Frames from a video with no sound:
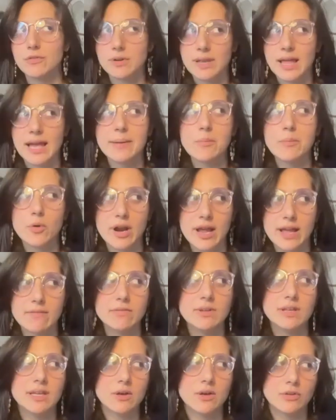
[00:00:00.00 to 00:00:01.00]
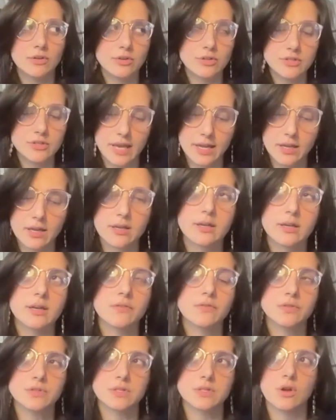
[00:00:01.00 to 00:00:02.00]
rely more heavily on your psychic
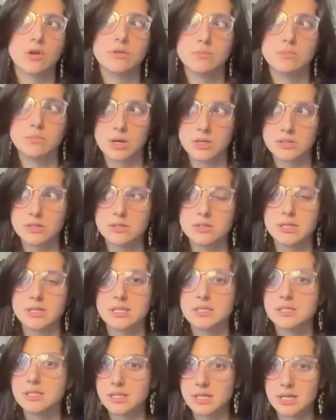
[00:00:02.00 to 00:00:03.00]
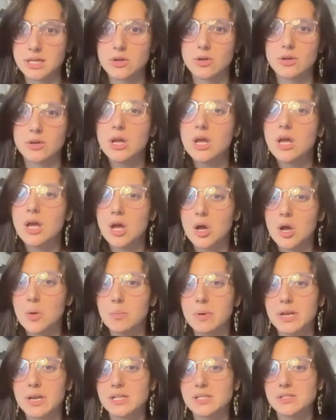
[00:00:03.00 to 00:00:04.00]
gifts and on muscle testing
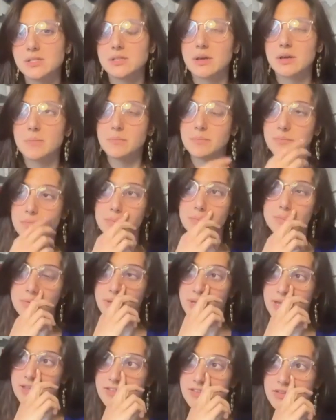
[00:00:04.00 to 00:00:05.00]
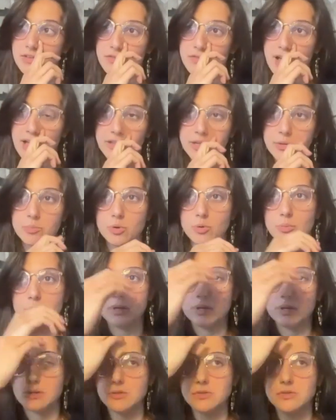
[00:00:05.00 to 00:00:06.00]
but it is invaluable
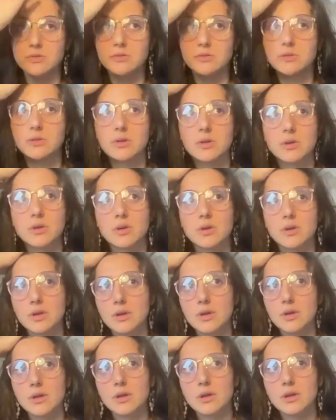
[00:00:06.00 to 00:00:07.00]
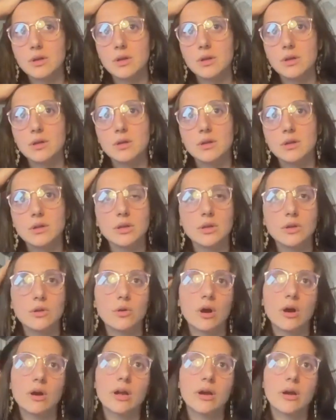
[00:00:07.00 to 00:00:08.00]
because, you know,
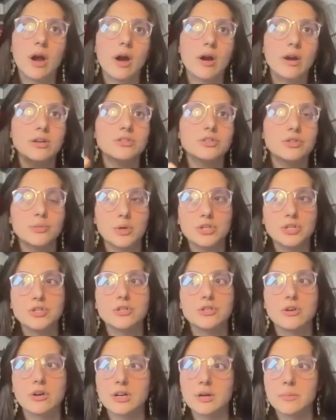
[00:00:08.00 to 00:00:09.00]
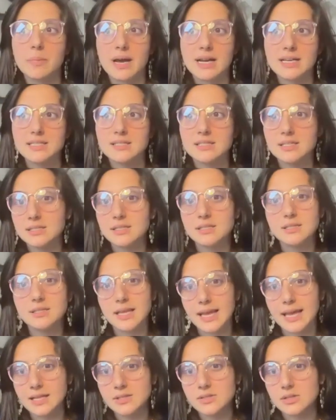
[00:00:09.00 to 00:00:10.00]
our intuition, our capacity to
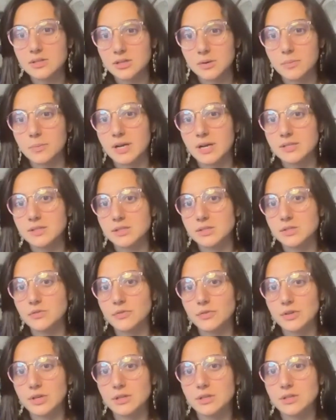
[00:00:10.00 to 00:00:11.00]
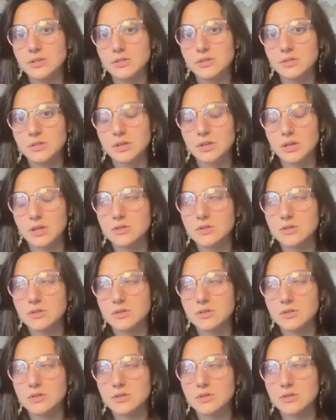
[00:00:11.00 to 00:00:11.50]
sense, our capacity to feel is